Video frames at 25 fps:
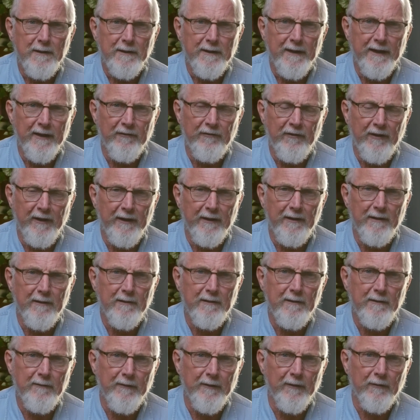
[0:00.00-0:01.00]
It's
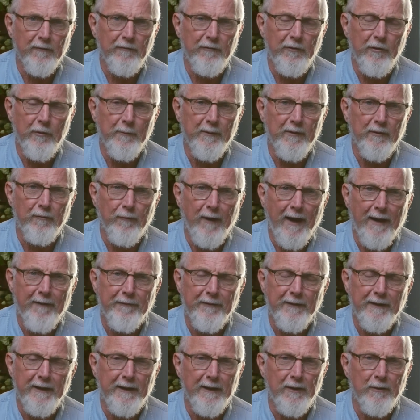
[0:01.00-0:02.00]
hidden. There's human
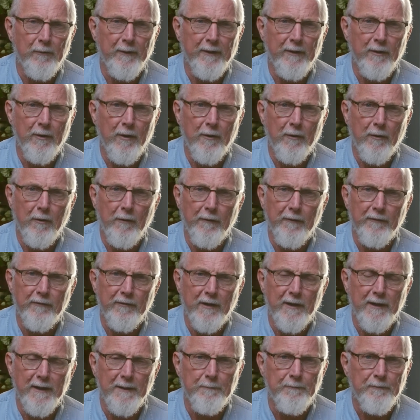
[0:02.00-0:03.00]
trafficking going on all the
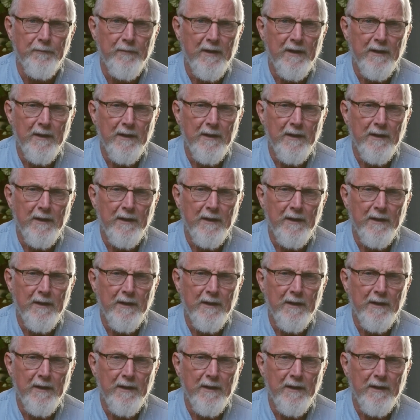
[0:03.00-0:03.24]
time.